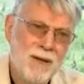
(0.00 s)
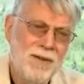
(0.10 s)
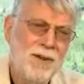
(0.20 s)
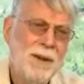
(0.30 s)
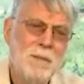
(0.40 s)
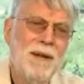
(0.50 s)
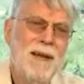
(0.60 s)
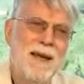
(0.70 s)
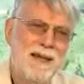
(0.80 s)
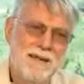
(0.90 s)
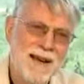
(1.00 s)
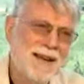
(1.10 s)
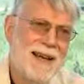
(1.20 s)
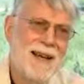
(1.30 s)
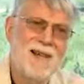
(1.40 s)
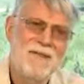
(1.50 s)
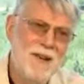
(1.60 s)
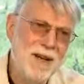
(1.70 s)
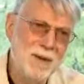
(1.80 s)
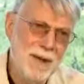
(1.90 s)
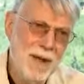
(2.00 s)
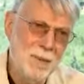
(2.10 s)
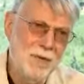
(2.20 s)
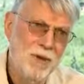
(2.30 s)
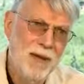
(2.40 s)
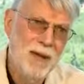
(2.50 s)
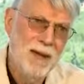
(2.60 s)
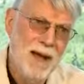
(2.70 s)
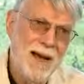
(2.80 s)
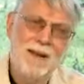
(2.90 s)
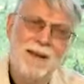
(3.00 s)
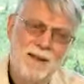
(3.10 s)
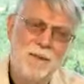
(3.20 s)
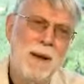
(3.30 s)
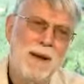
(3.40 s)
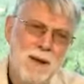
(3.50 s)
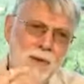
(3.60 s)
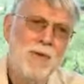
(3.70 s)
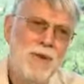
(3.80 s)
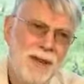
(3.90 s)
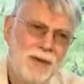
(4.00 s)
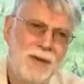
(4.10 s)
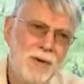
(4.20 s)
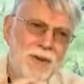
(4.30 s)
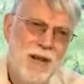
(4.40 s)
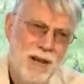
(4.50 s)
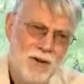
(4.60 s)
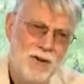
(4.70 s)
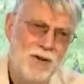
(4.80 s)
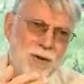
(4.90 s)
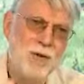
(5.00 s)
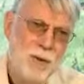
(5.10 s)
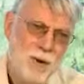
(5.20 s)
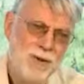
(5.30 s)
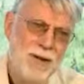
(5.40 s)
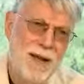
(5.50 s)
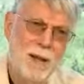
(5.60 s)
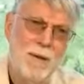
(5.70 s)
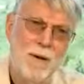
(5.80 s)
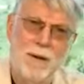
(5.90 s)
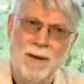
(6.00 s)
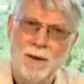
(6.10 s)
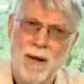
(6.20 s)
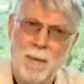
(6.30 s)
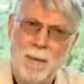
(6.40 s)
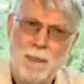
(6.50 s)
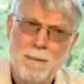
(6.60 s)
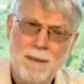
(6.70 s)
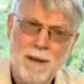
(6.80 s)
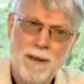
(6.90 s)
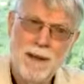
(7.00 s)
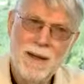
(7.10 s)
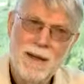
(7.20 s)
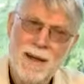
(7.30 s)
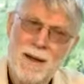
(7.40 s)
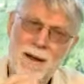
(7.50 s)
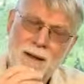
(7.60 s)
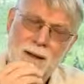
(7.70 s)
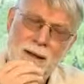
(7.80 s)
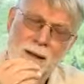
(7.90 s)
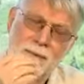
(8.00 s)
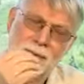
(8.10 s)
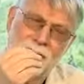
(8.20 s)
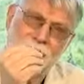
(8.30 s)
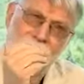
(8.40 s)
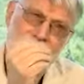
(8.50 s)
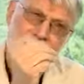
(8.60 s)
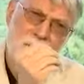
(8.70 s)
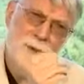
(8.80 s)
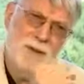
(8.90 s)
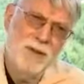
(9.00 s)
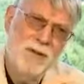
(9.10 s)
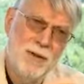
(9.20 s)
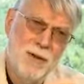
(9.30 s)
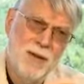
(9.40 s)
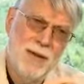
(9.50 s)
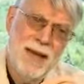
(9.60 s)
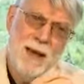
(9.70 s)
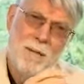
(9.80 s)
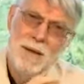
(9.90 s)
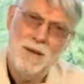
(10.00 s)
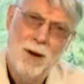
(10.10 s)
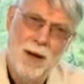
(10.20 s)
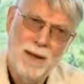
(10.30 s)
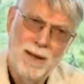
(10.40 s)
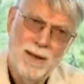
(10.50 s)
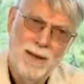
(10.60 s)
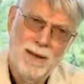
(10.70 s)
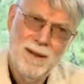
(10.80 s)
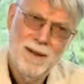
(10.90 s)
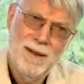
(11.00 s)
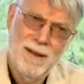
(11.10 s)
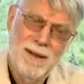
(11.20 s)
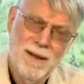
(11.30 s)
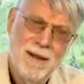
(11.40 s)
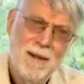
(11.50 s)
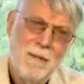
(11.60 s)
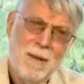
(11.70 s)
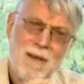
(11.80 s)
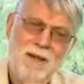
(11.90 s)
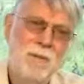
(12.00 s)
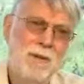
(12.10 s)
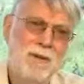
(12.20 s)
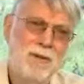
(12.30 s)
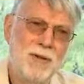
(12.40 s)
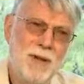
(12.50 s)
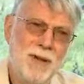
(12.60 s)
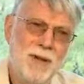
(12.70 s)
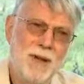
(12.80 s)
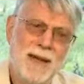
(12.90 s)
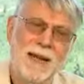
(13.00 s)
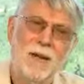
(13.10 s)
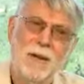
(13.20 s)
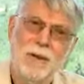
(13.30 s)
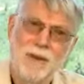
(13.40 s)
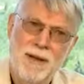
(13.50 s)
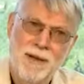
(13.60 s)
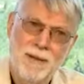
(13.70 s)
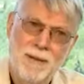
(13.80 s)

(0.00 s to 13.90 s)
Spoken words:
It's like playing the right kinds of video games. I expect new things, new challenges, new quests to happen all the time. Now, dispositions can't be taught, but dispositions get cultivated.